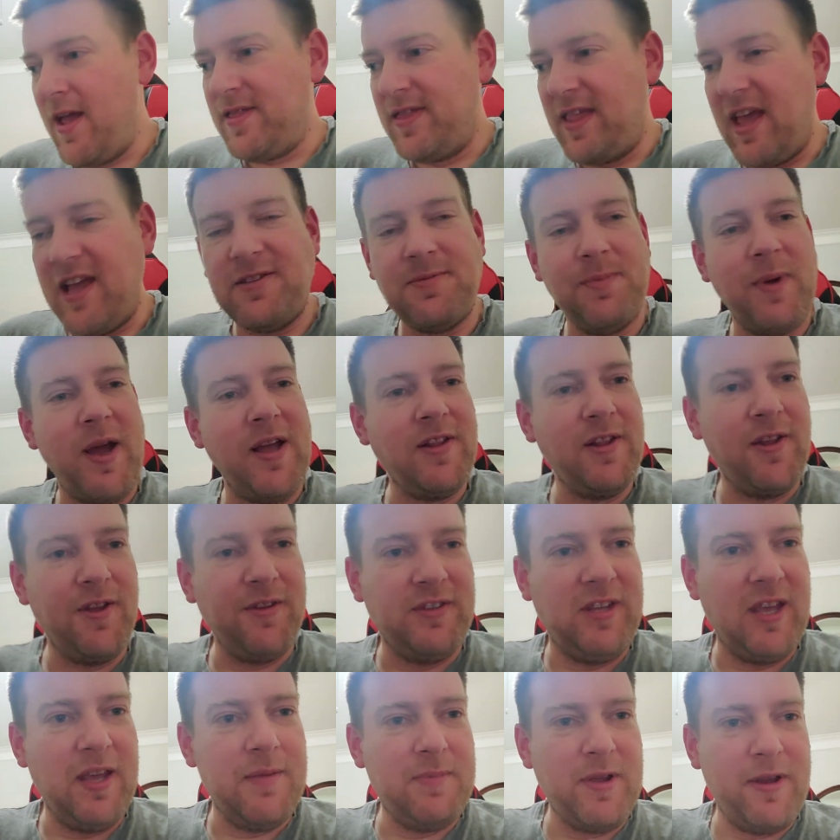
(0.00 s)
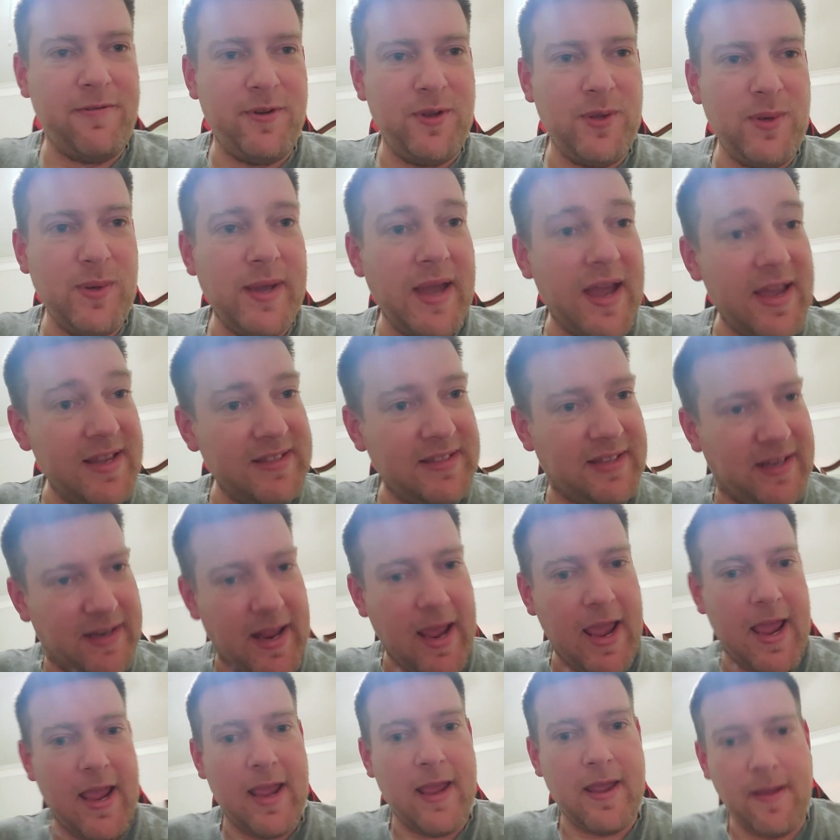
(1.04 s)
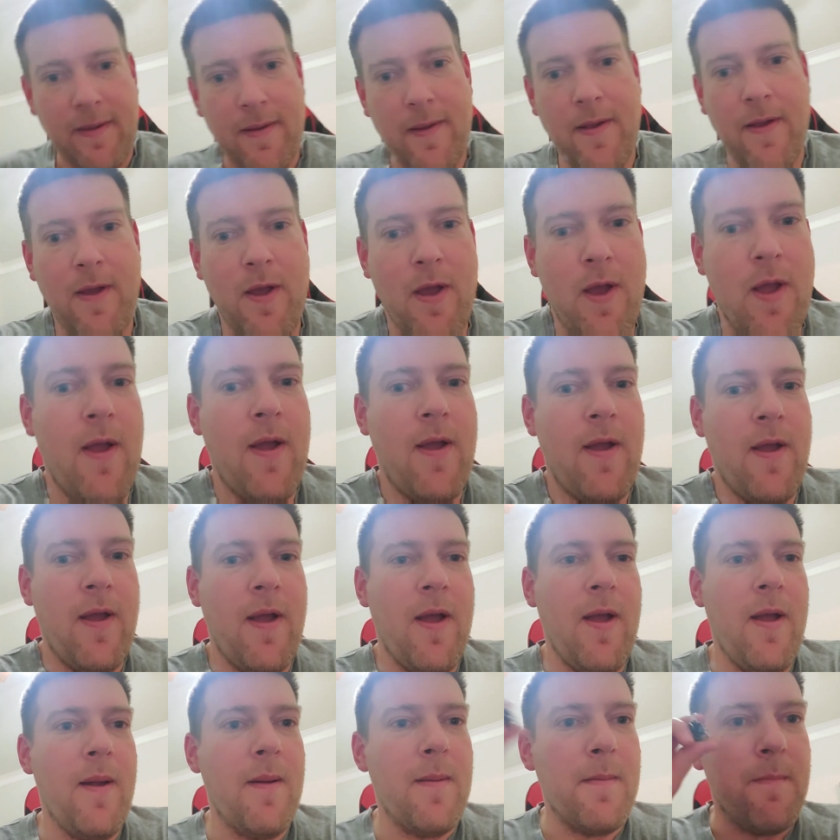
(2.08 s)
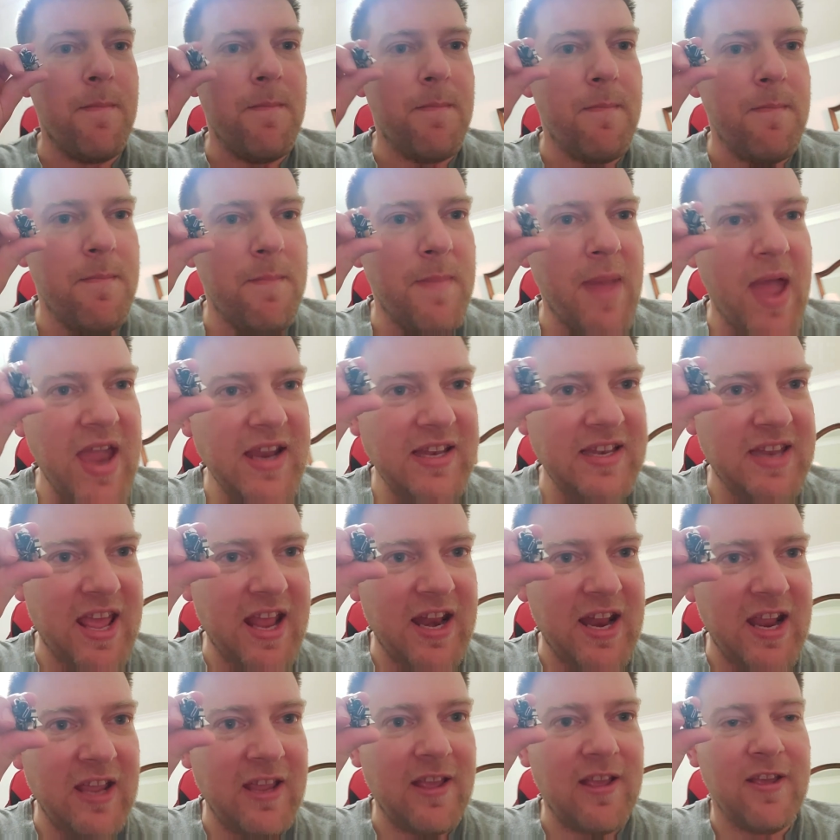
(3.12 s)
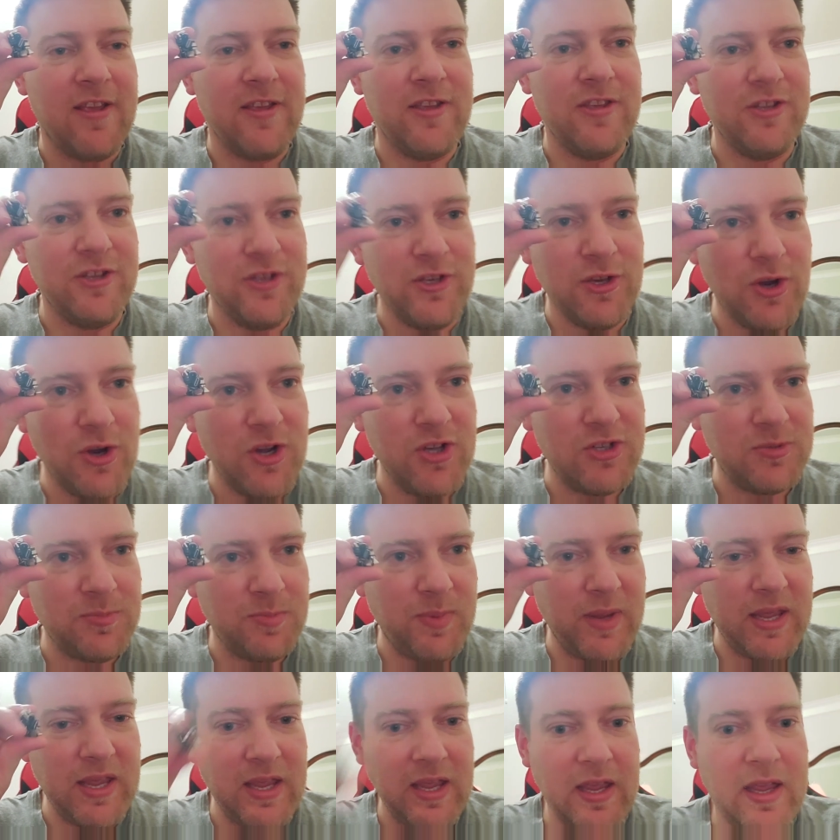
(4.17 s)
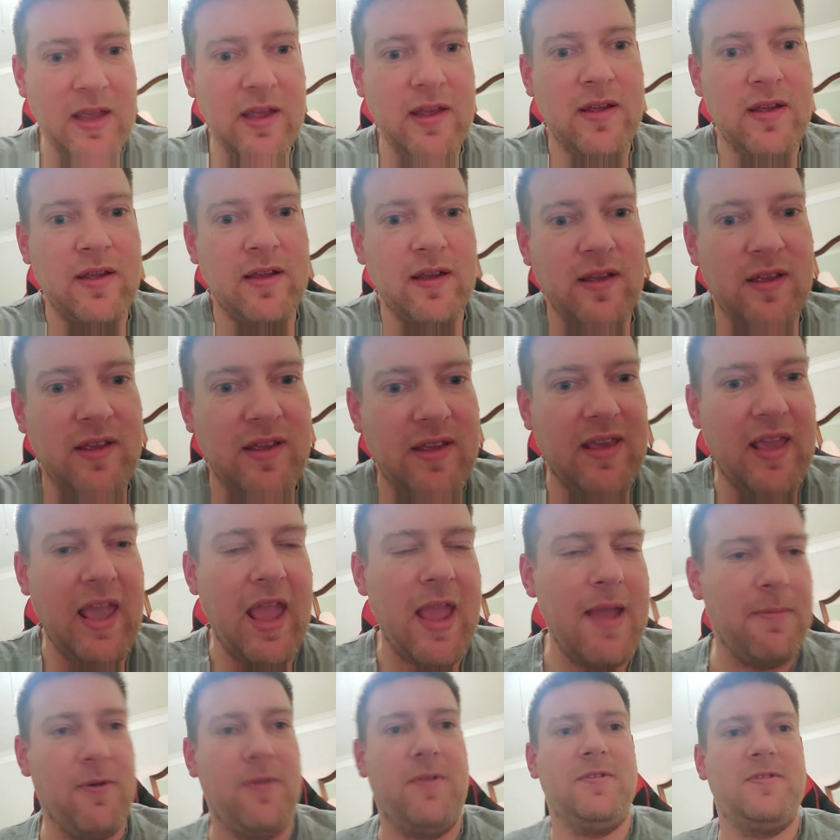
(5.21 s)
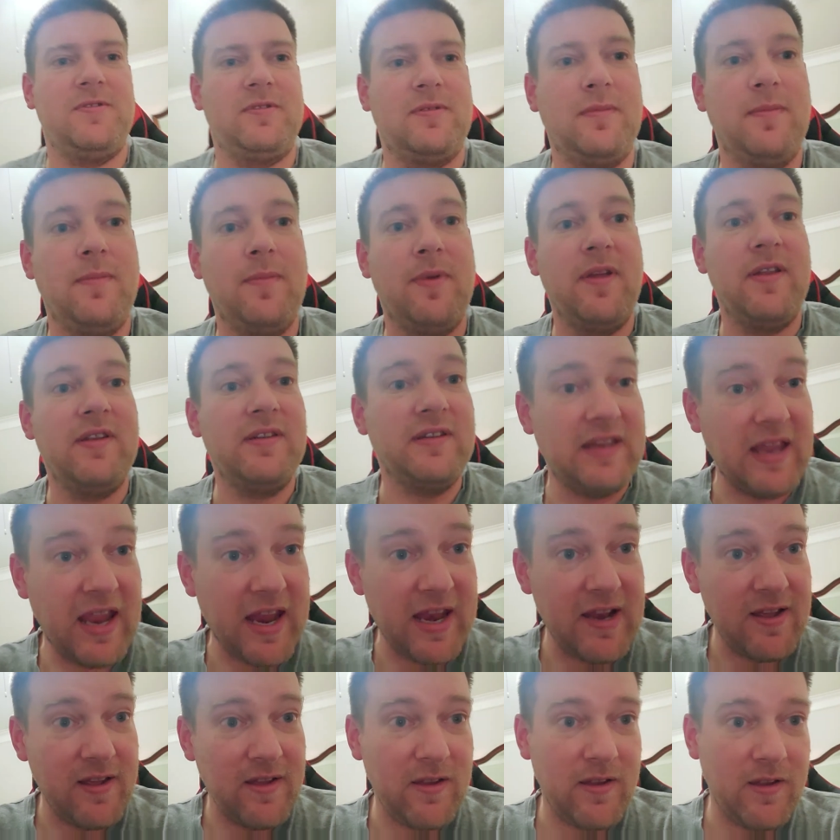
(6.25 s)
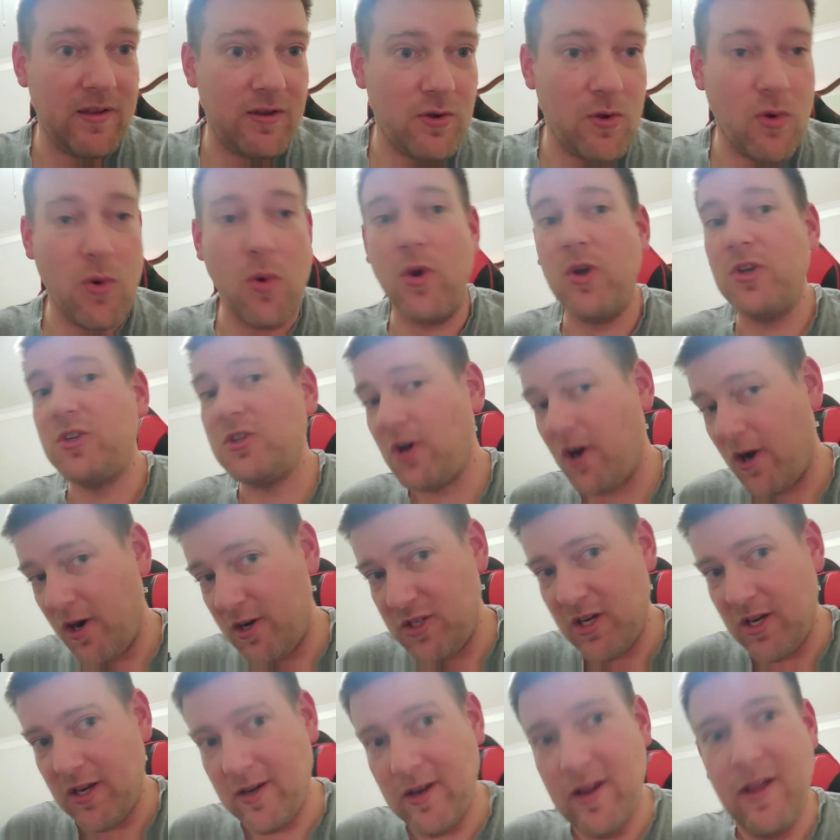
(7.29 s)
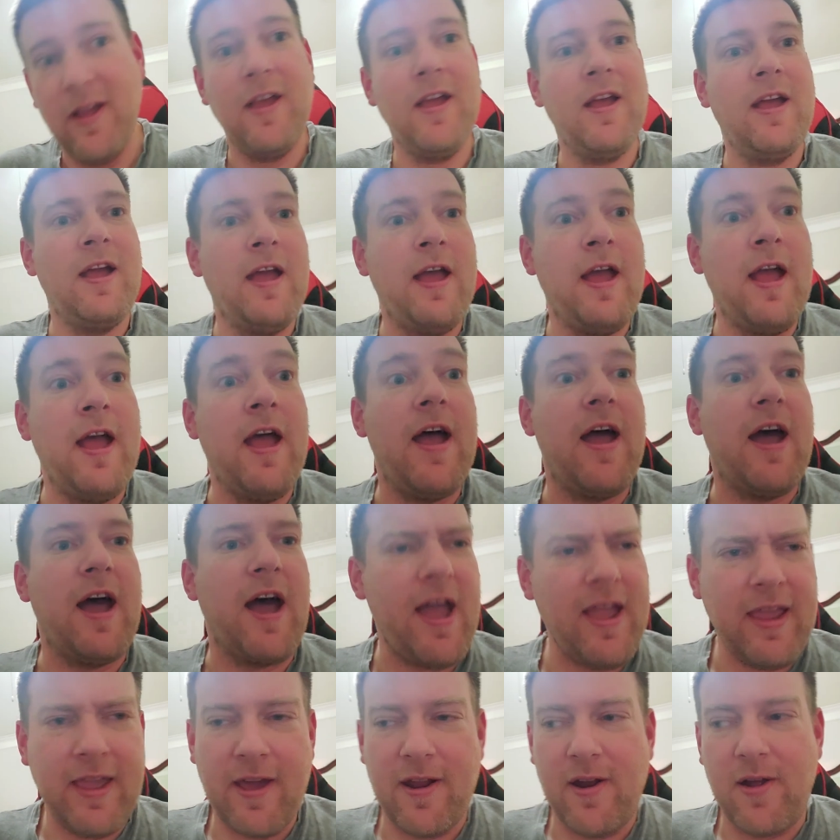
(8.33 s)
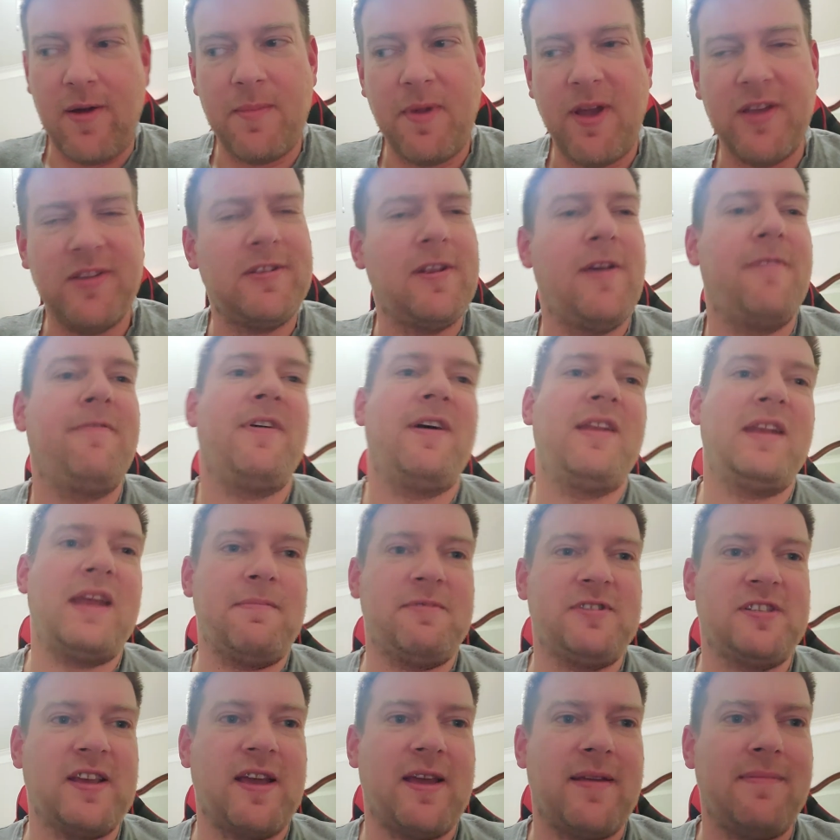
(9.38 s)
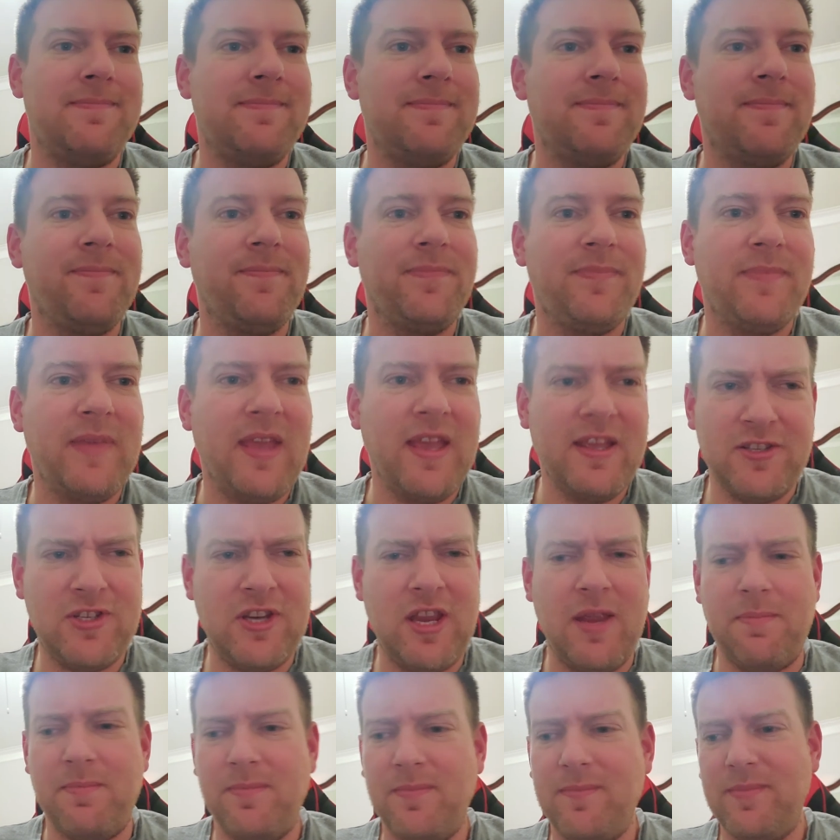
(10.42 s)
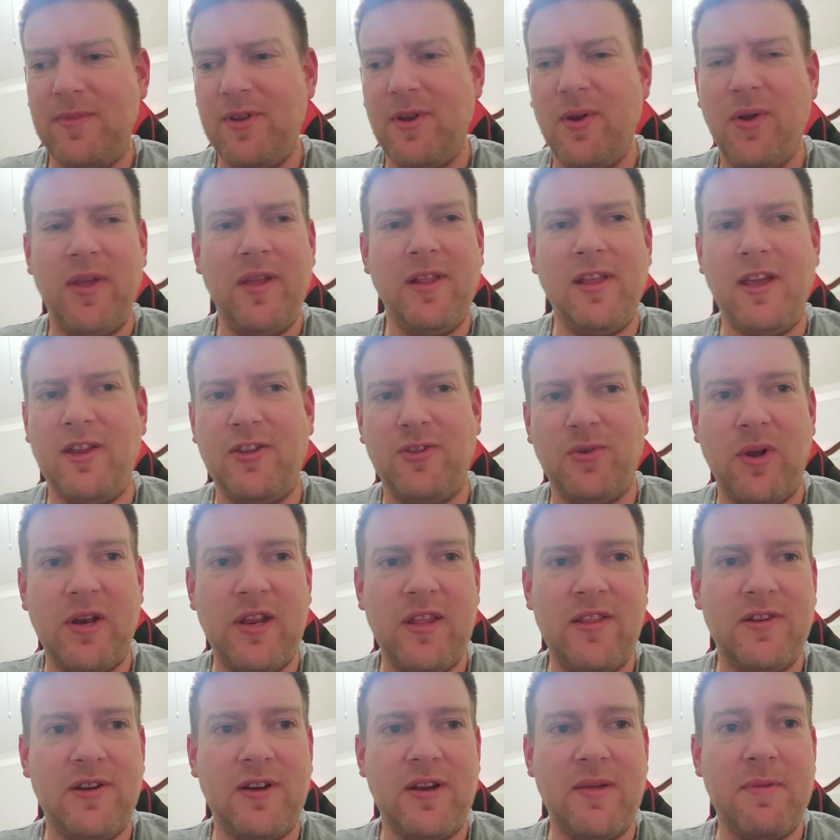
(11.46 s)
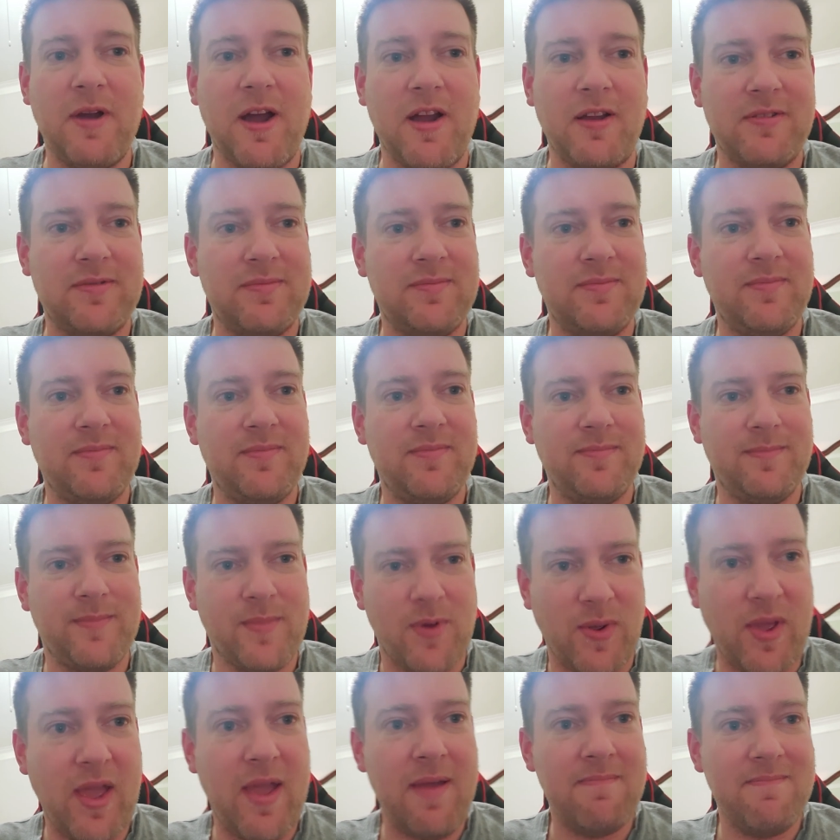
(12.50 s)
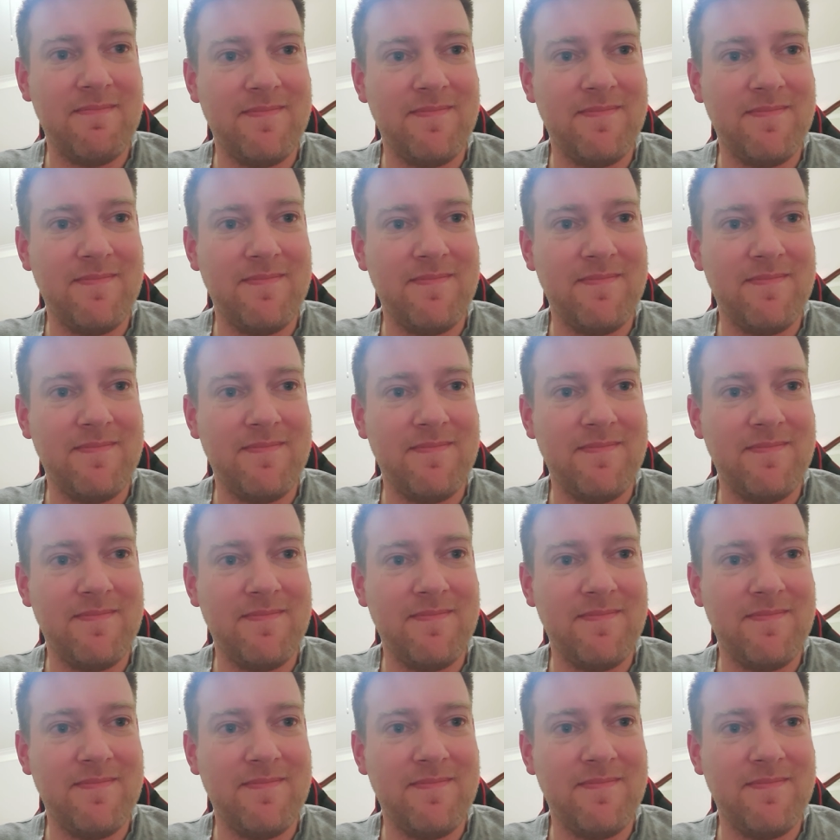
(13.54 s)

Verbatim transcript: That's my little tidbit for you guys today. Magnetic USB cables, data or charging. I got all my stuff on Amazon. It's cheap. They're only like 20, 30 bucks. Okay?